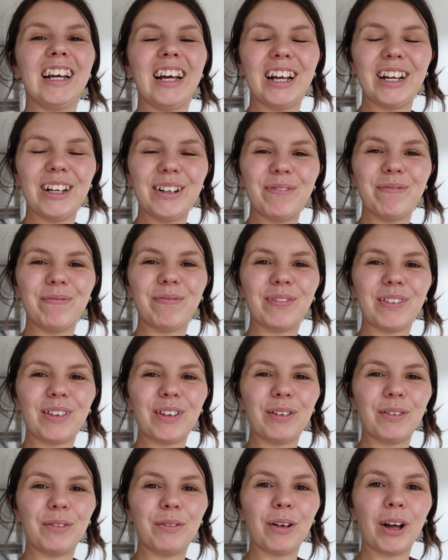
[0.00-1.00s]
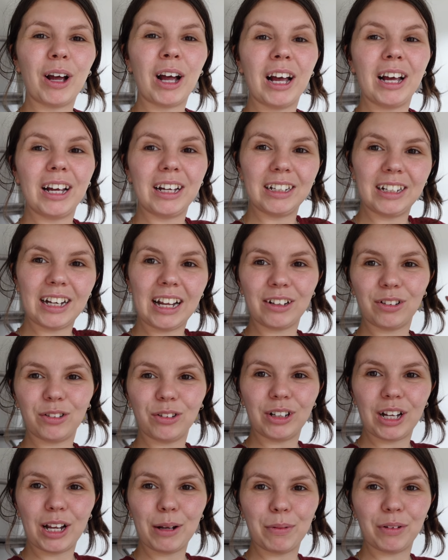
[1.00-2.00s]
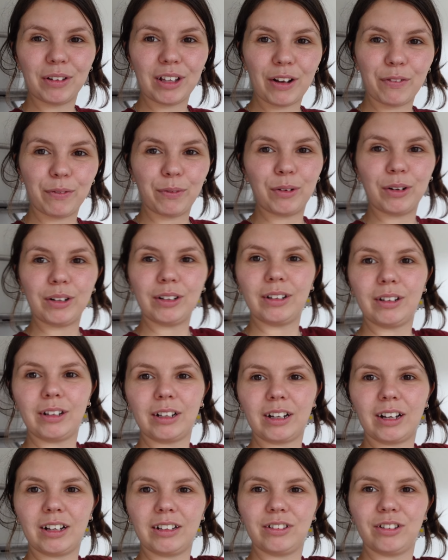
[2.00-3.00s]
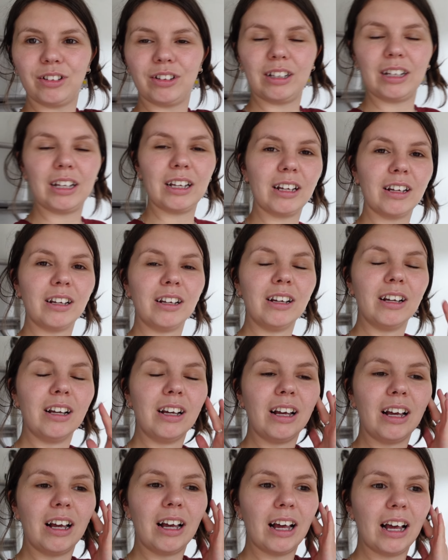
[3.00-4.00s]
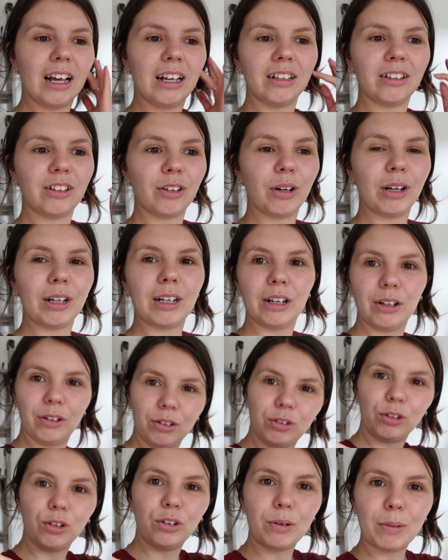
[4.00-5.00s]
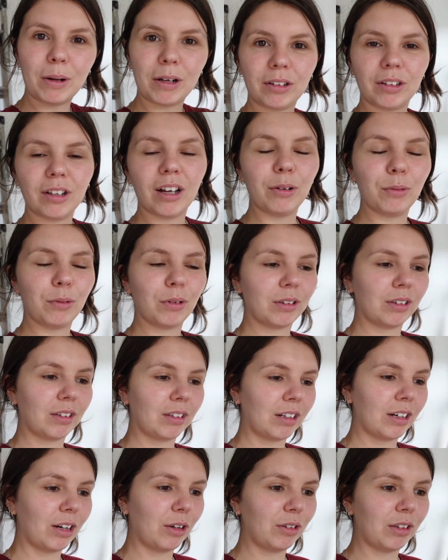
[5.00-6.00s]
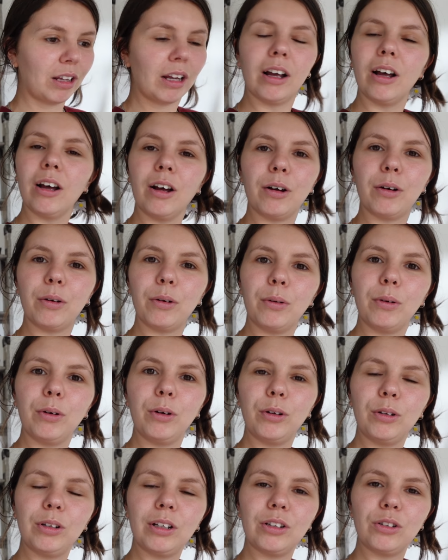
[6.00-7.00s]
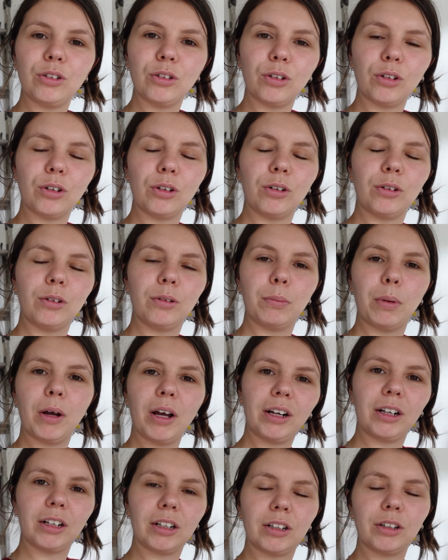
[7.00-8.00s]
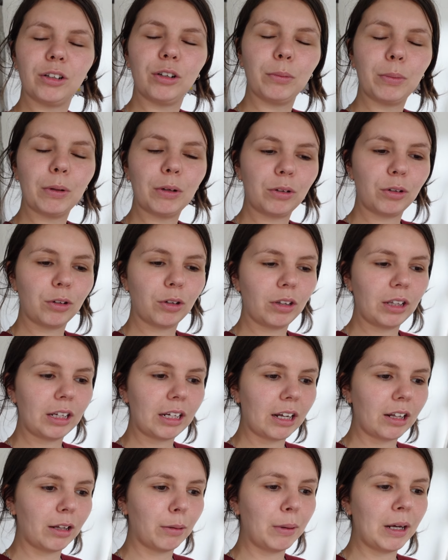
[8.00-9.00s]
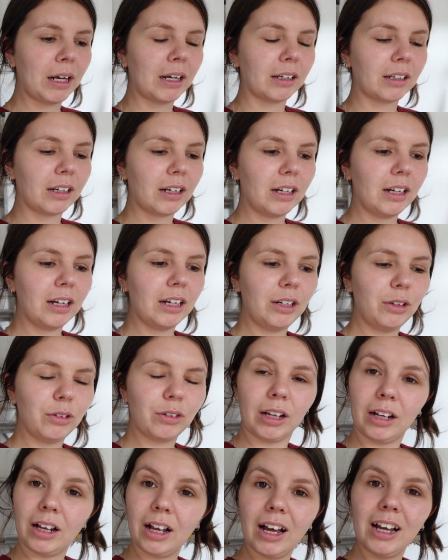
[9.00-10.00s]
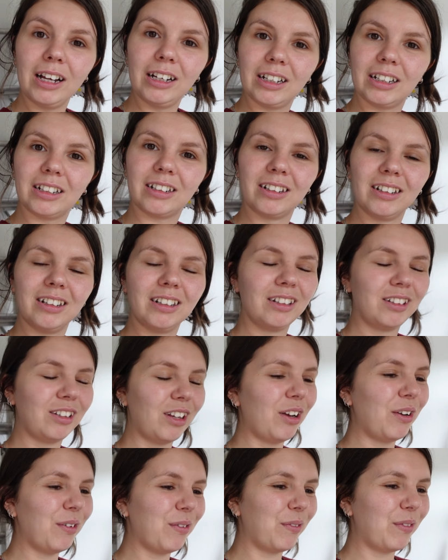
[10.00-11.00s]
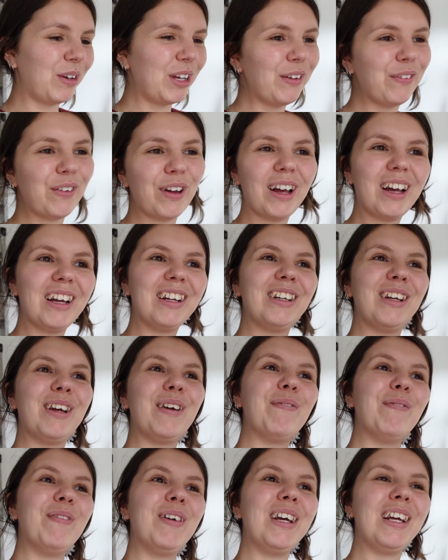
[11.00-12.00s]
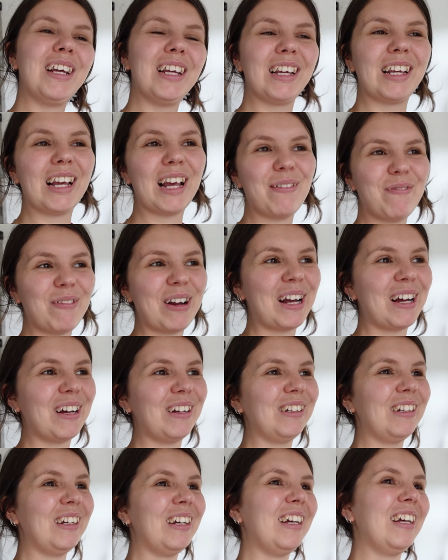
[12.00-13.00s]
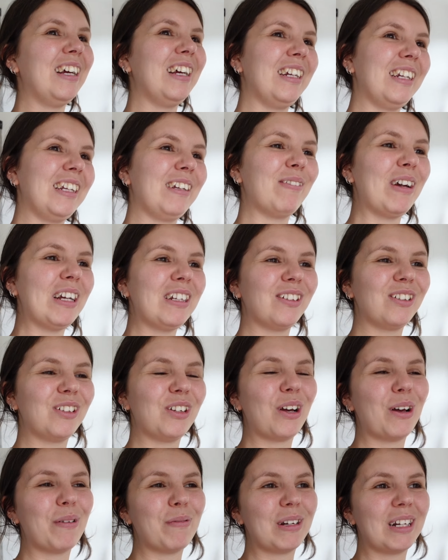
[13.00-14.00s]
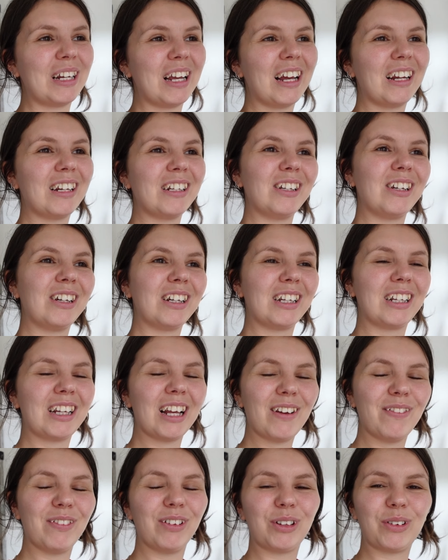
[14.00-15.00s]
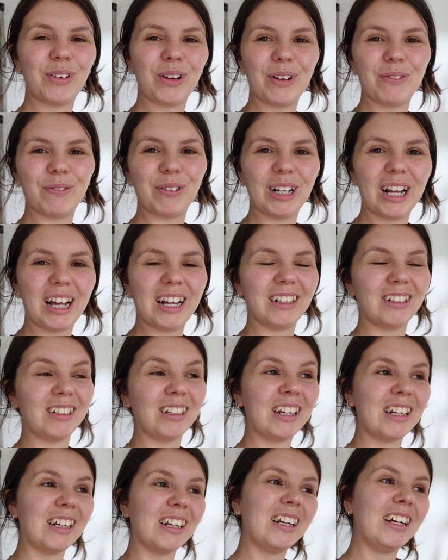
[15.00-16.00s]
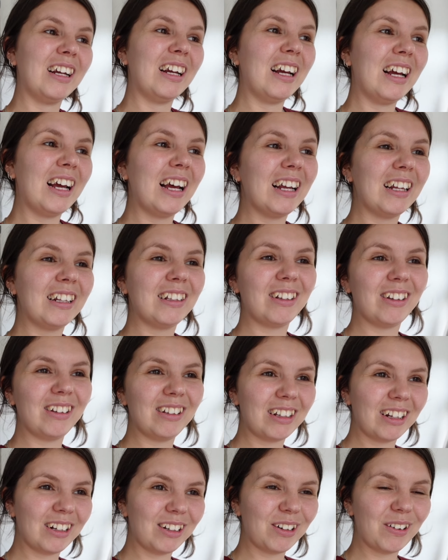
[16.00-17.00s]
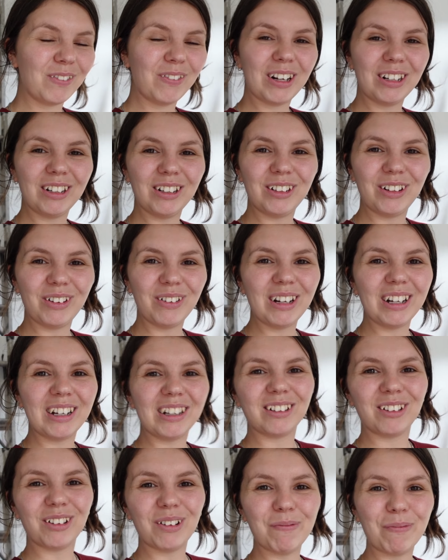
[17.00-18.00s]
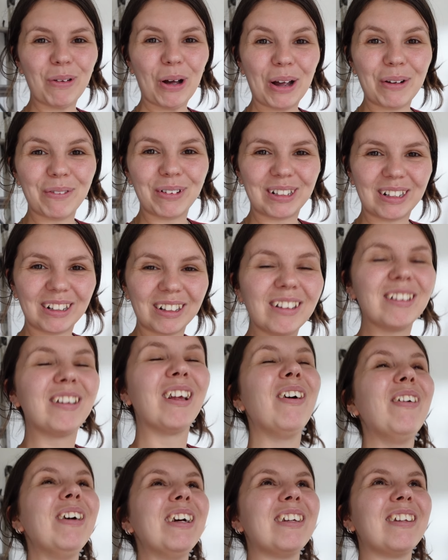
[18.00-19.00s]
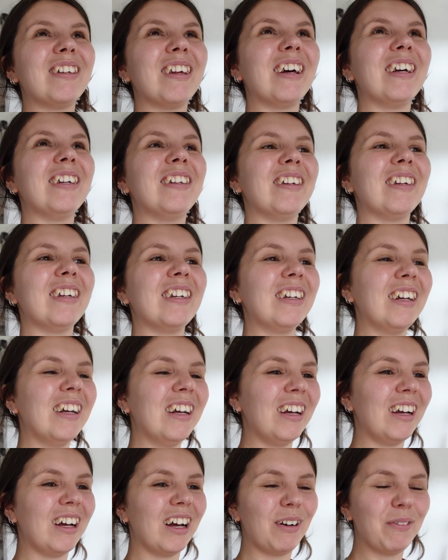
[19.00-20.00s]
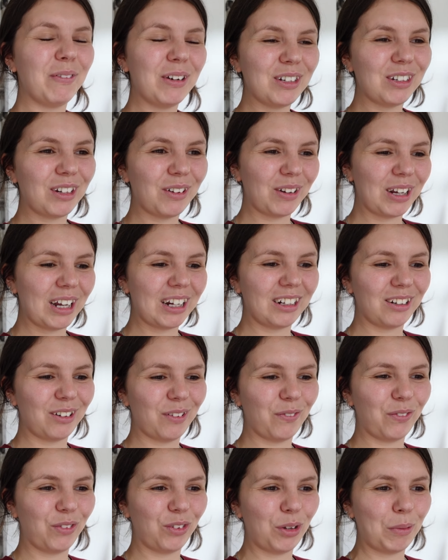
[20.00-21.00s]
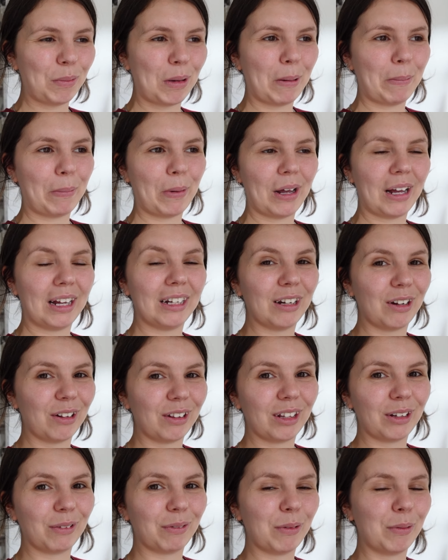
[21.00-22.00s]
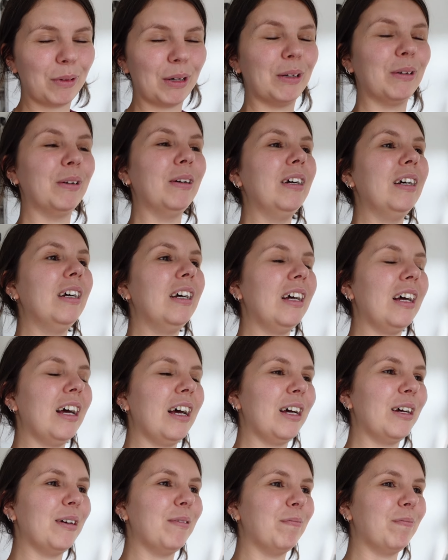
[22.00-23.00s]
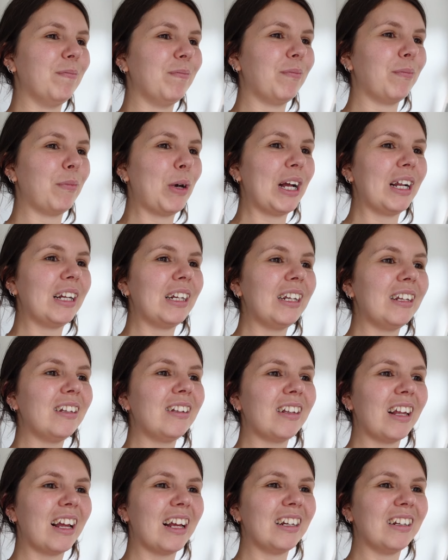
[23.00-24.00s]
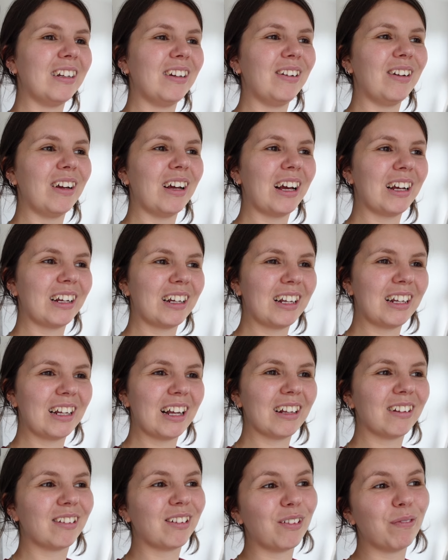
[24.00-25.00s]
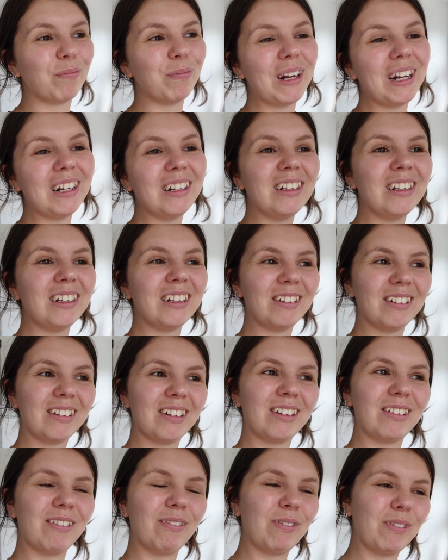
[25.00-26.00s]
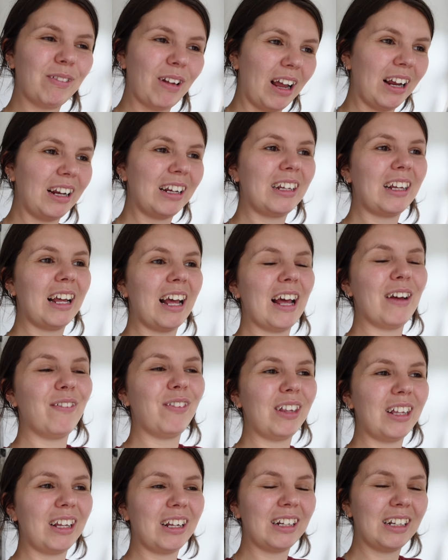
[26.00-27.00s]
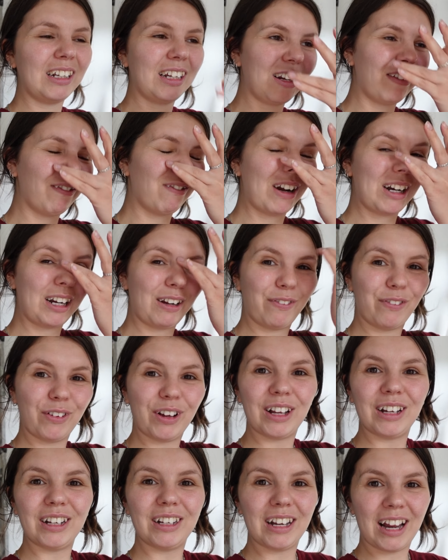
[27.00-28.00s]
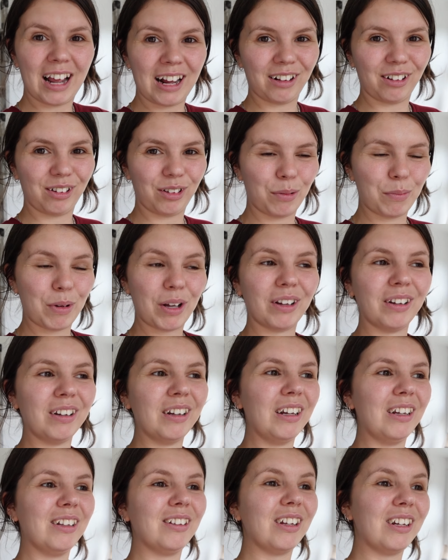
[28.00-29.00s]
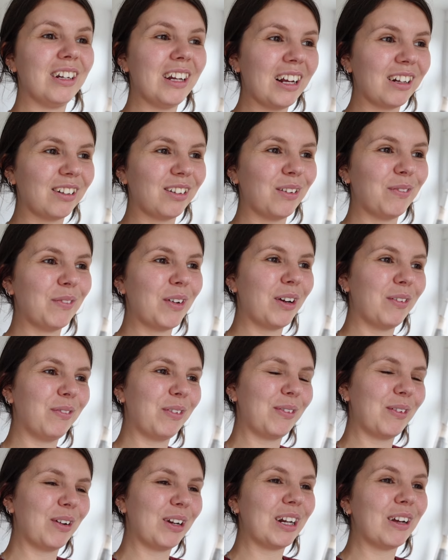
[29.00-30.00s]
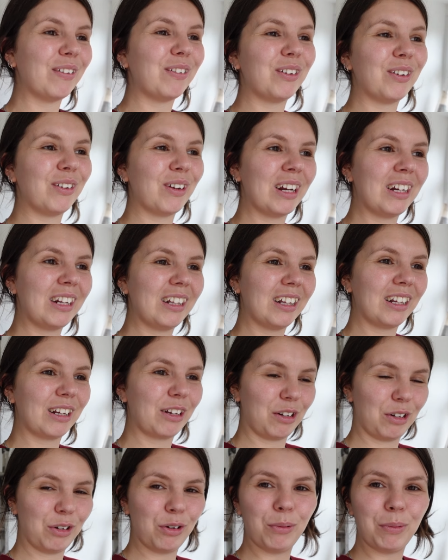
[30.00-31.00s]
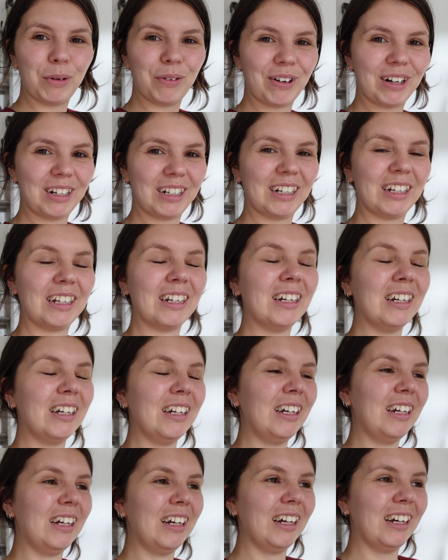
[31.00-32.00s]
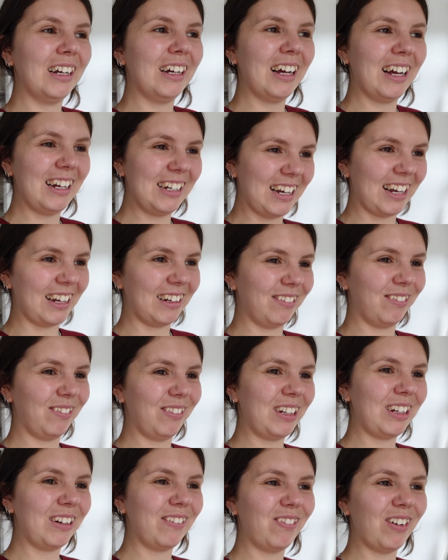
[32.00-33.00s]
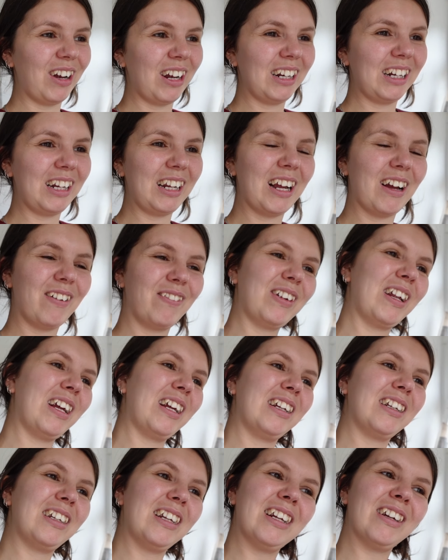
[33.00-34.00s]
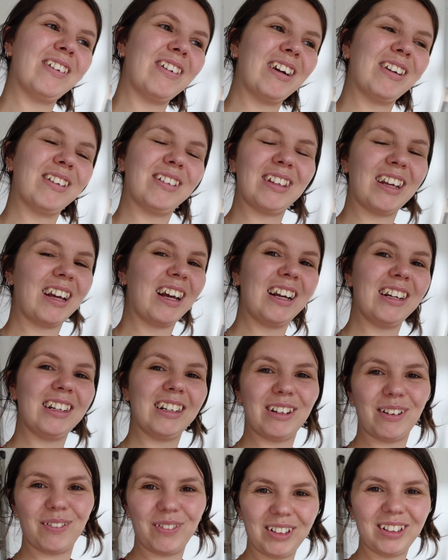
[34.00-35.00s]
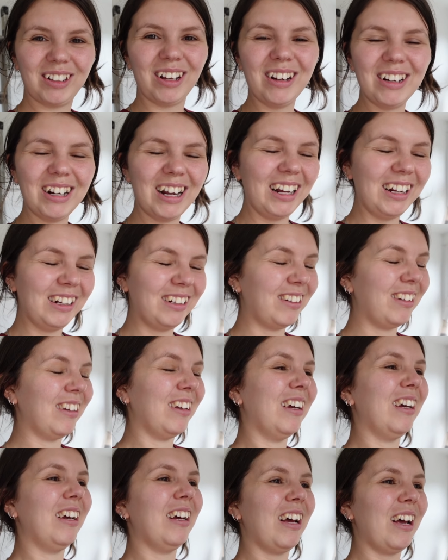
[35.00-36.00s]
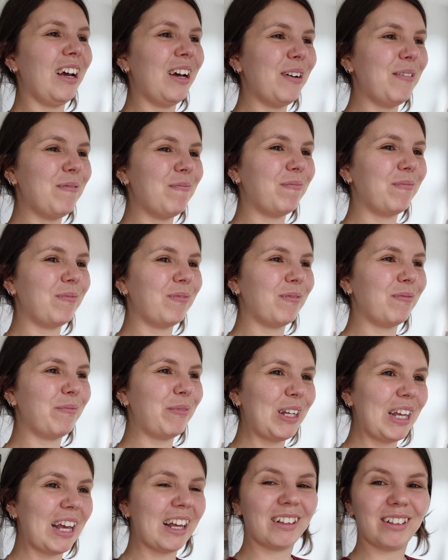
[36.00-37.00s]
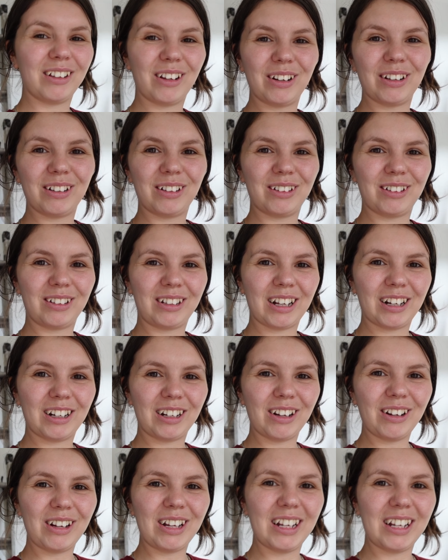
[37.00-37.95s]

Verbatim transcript: Um, our next door neighbours have one, the guy's just here. So I saw him outside once and I was like, oh, who did your pergola? Who built your thing out the back? And he was like, I did. So we have hired him, he came round and he measured up and he had a look, he gave us a quote and we liked it. So he's going to come round and do it at some point, which is so exciting. I wish that we had it done for summer, but I don't think we will. Um, but at least then I can get stuff planted and like get everything clean and ready for next summer. So next summer we won't have to do anything, it'll all be ready. And yeah, we can finally have like dinner outside and it'll be so nice. Um, but yeah, so it's gonna go